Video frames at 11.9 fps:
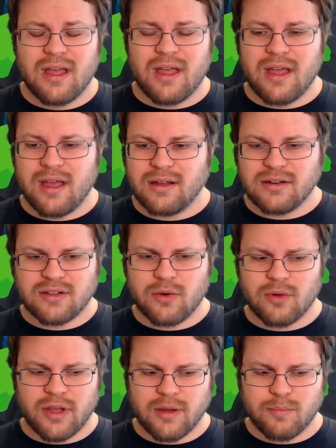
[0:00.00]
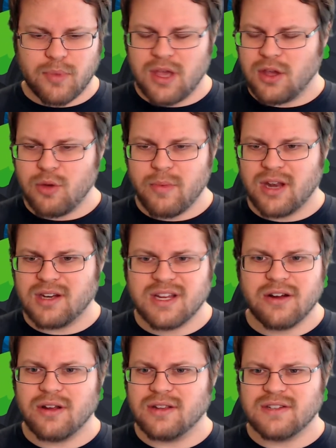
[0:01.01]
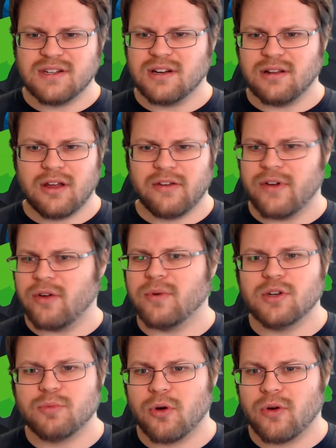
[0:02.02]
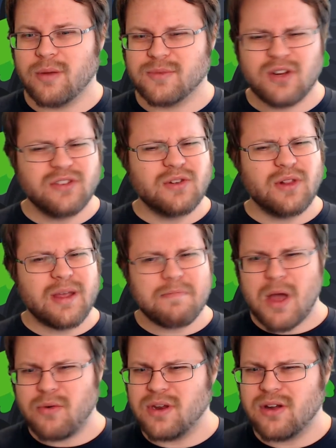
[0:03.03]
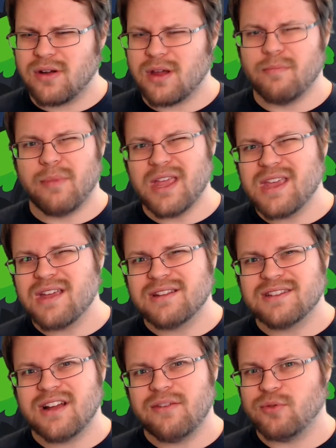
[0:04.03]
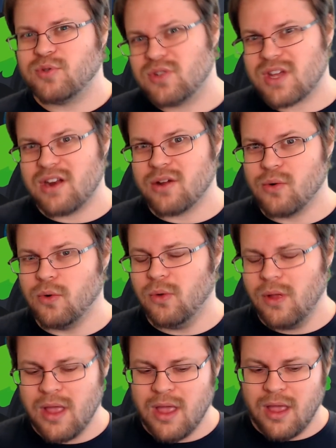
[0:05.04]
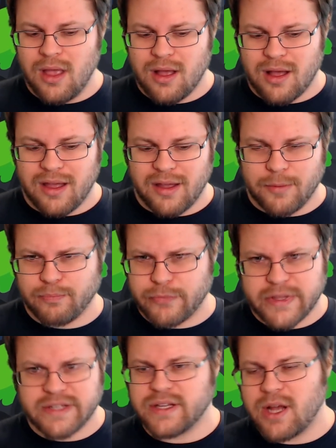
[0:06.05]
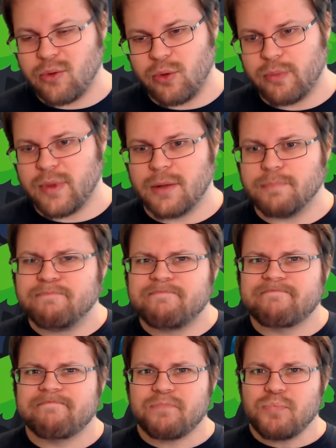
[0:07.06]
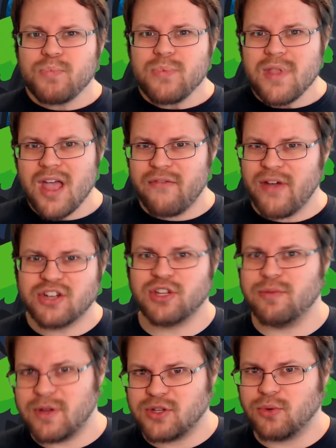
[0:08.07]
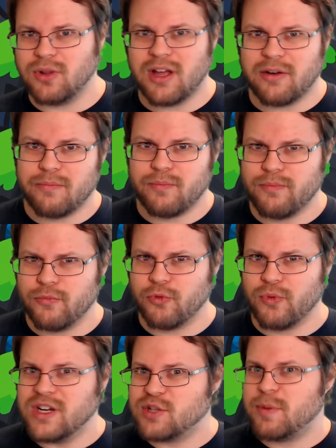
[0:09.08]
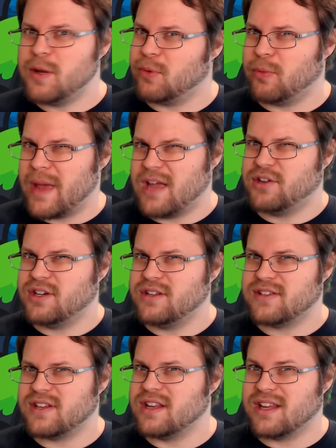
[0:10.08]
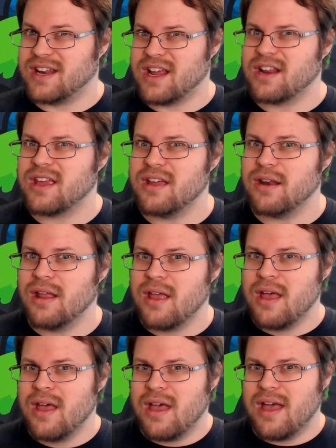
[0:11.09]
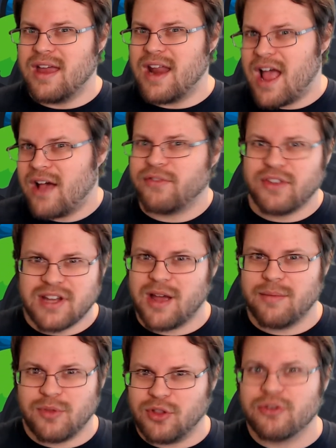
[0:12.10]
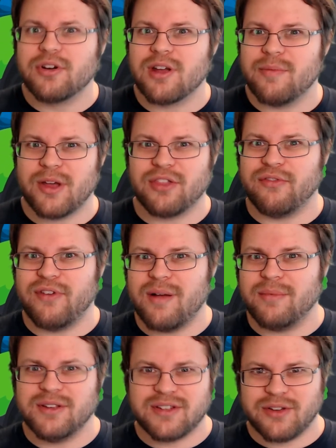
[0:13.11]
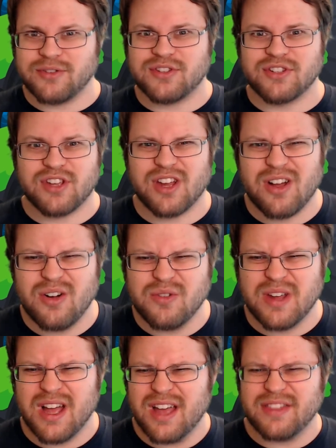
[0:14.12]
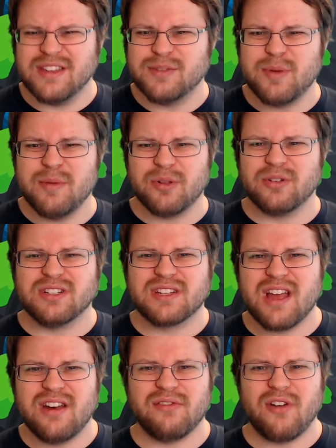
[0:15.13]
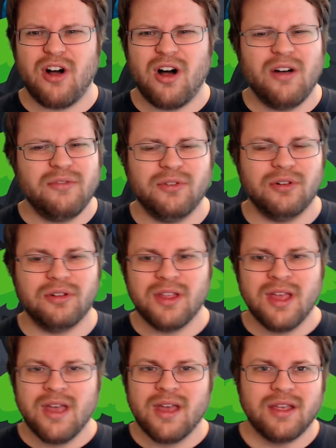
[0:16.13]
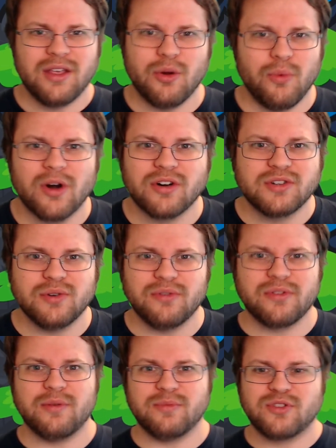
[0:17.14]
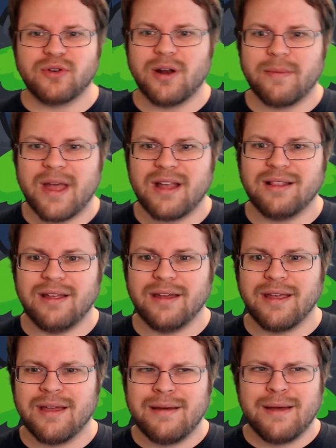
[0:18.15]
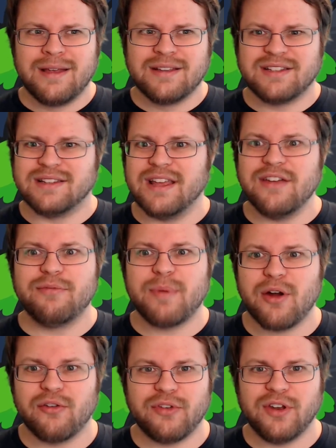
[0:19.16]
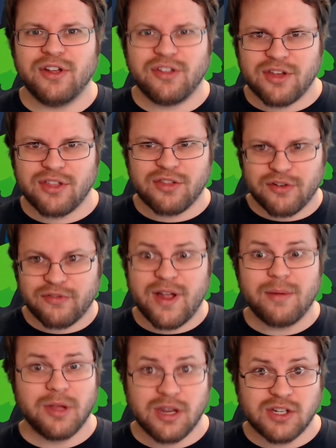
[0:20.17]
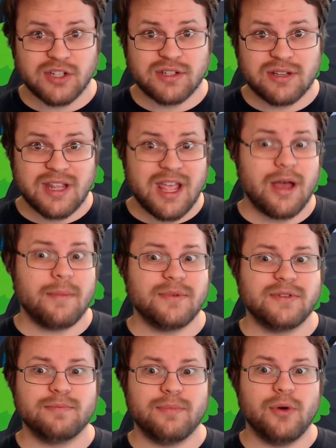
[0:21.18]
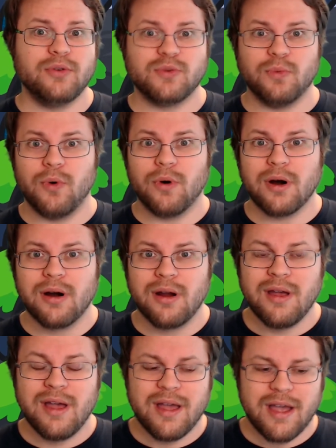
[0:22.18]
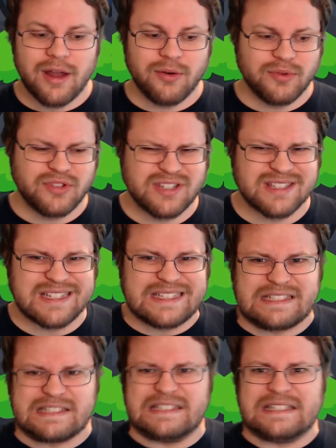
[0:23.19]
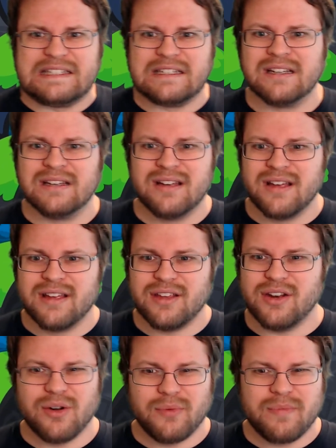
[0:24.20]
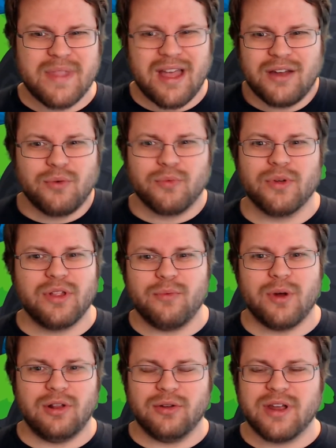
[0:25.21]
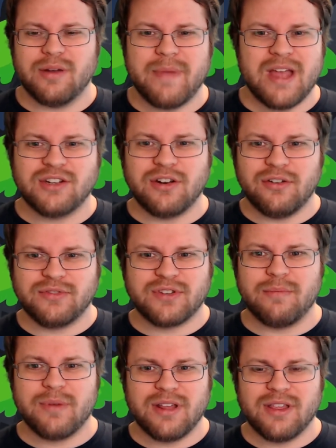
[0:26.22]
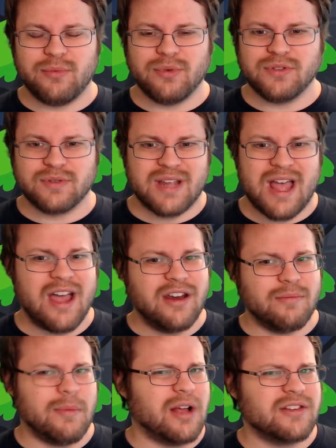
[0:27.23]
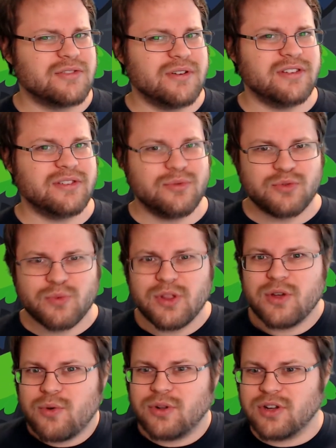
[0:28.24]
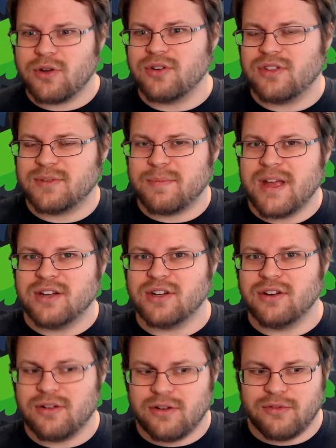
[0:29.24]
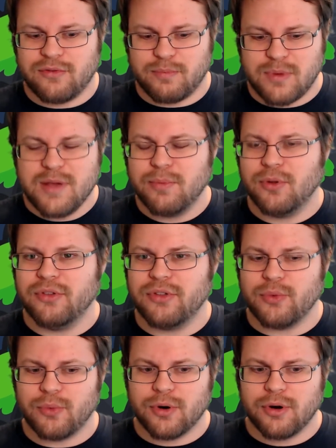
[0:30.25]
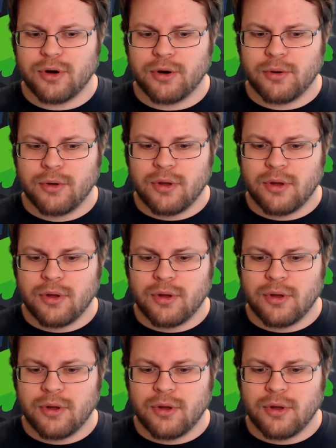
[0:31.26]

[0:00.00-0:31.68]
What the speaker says: And they were, like, big humanitarians and did a lot of outreach programs. And also, like, mountaineering and biking and stuff, which was kind of cool. Because I will admit, I've actually been to a lot of rich people mansions in Connecticut, and half the time learning about the families, I was just like, oh god, these people are just kind of awful. 1 or 2 of them straight up had, like, slave paraphernalia that their family had just kept post-war, and it was just like, I don't really want to look at a mansion of somebody that was kind of monstrous, so it was really cool to go to this mansion of people that were